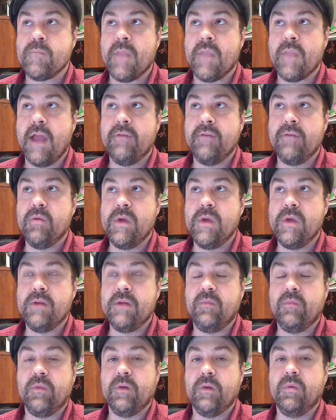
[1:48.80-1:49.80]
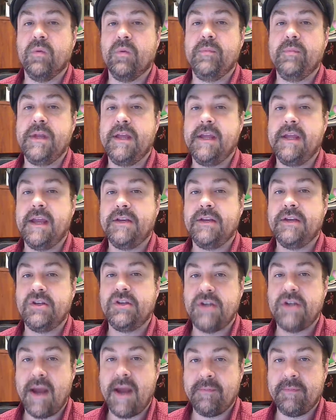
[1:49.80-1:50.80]
every week there will be a
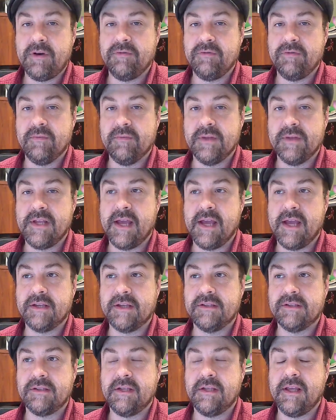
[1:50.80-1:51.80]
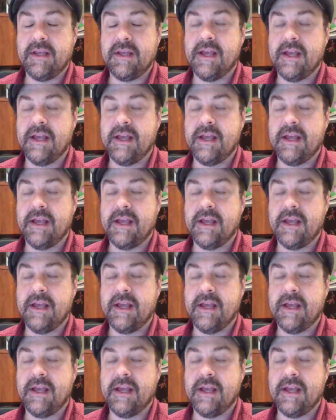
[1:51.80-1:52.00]
chapter from the text